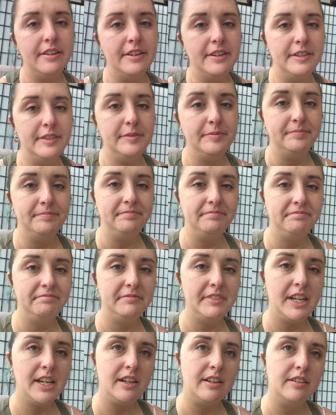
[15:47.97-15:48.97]
um,
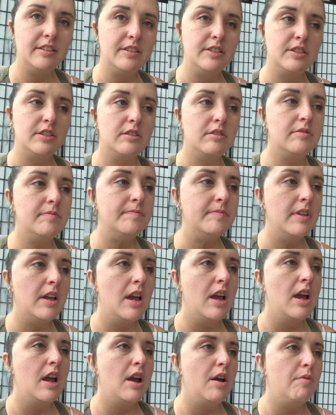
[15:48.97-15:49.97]
yeah so
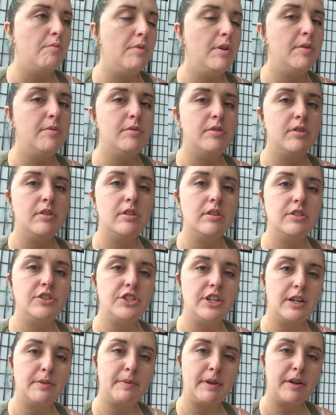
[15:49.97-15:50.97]
we will
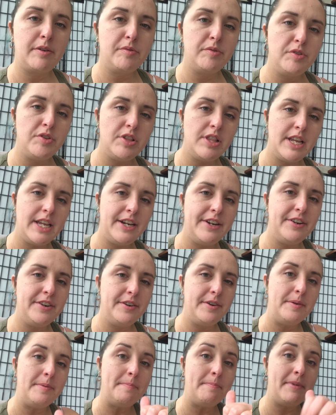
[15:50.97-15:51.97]
check back with you later
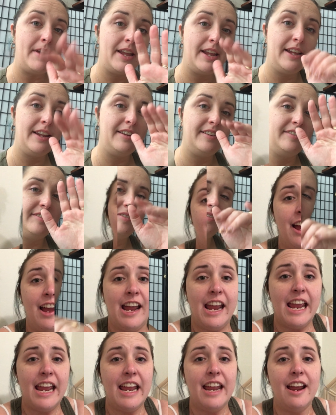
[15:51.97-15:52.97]
Hi. right,
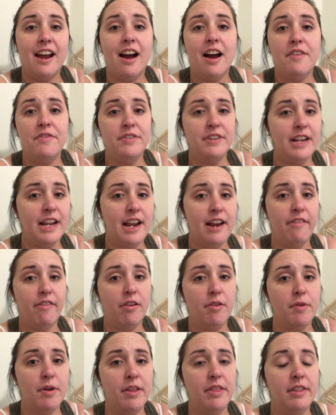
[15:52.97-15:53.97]
hi Hafa Adai
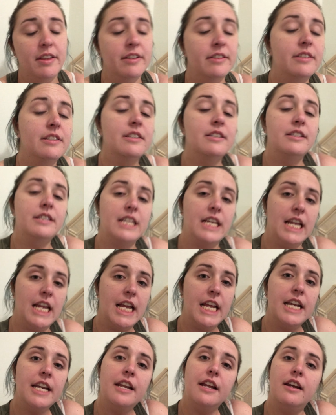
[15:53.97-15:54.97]
everyone this is the
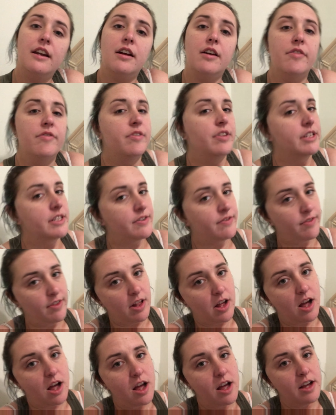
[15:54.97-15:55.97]
ending of this
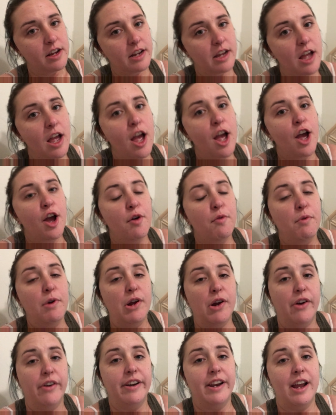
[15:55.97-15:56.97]
vlog we
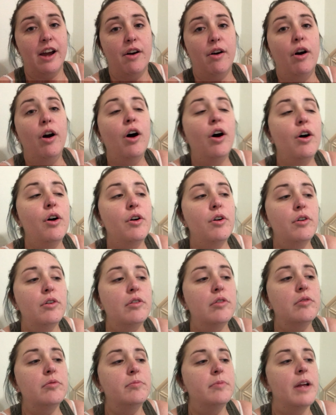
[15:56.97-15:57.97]
are now
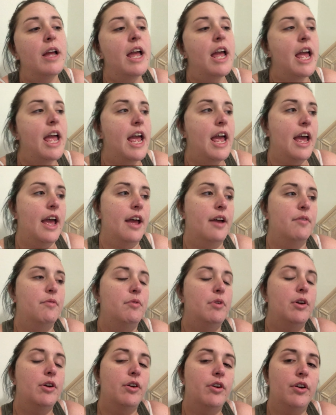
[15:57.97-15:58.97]
home and
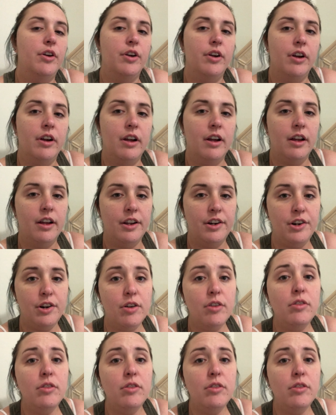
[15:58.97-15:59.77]
we are no